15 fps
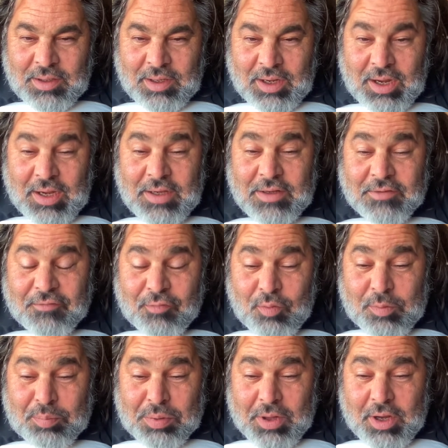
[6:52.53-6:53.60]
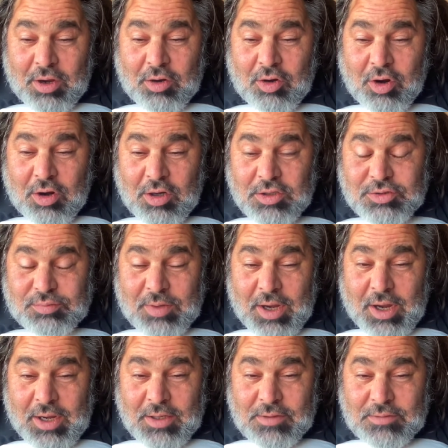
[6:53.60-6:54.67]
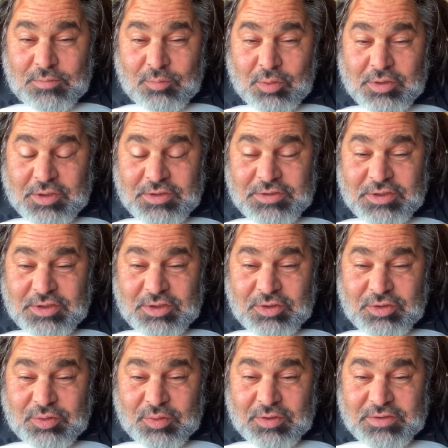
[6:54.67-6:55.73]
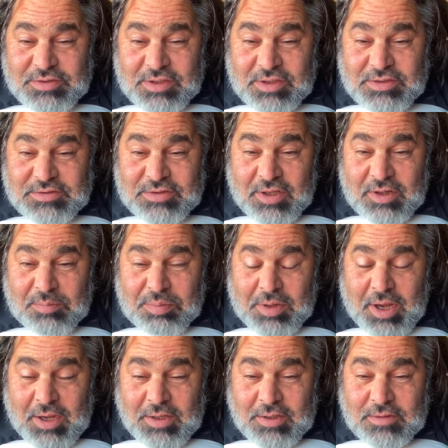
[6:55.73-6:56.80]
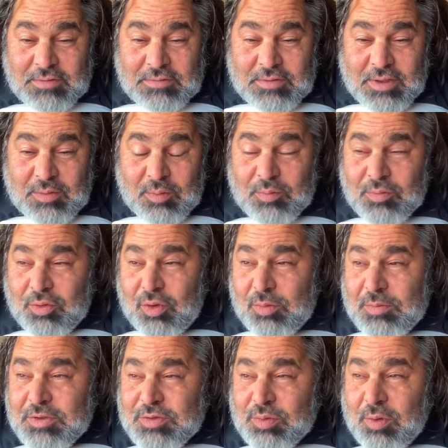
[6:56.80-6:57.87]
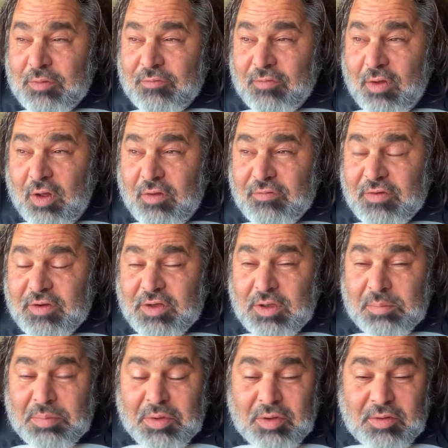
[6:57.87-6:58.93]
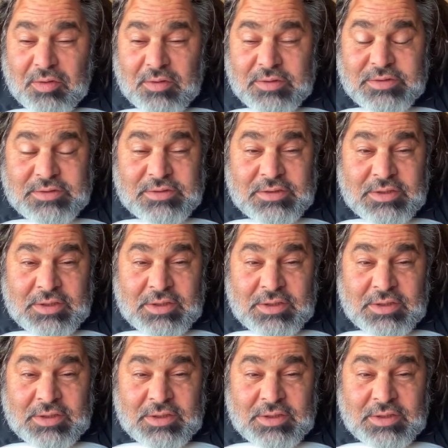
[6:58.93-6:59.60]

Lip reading: And if we play our cards right, we'll continue to exist on the planet, and humans will evolve into computers.